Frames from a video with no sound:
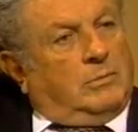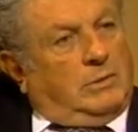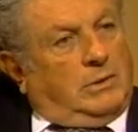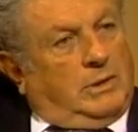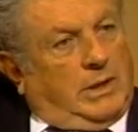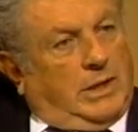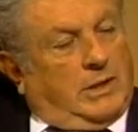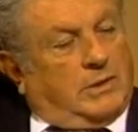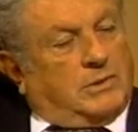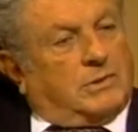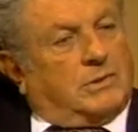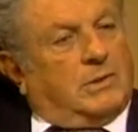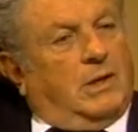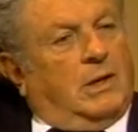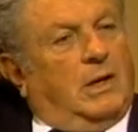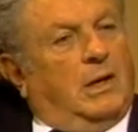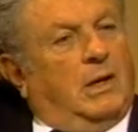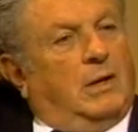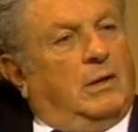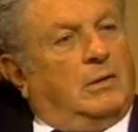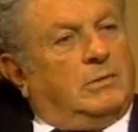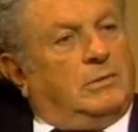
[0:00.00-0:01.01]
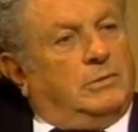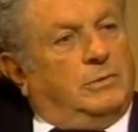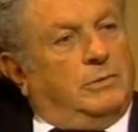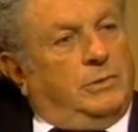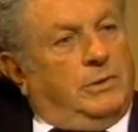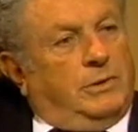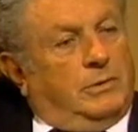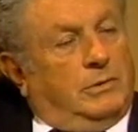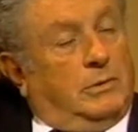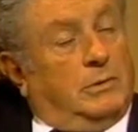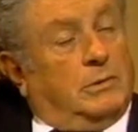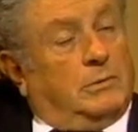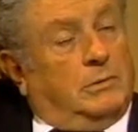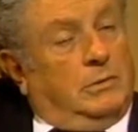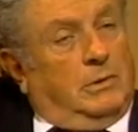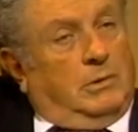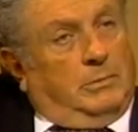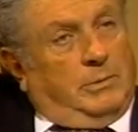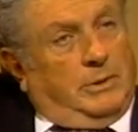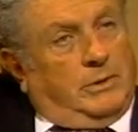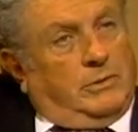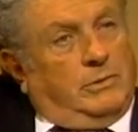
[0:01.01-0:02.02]
Yes,
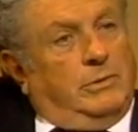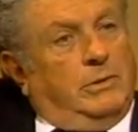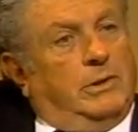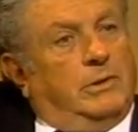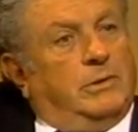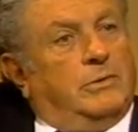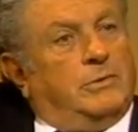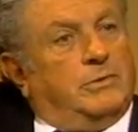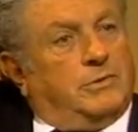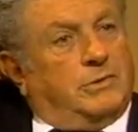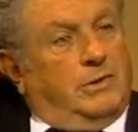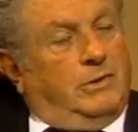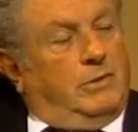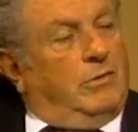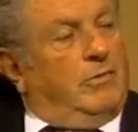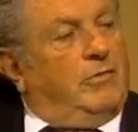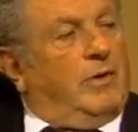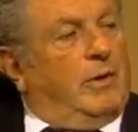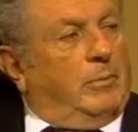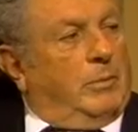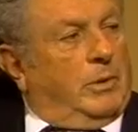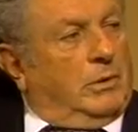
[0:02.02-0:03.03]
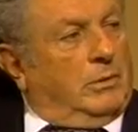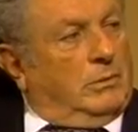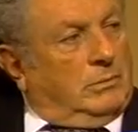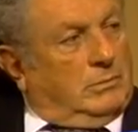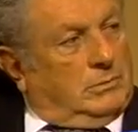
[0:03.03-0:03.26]
it'll be 2 years in November.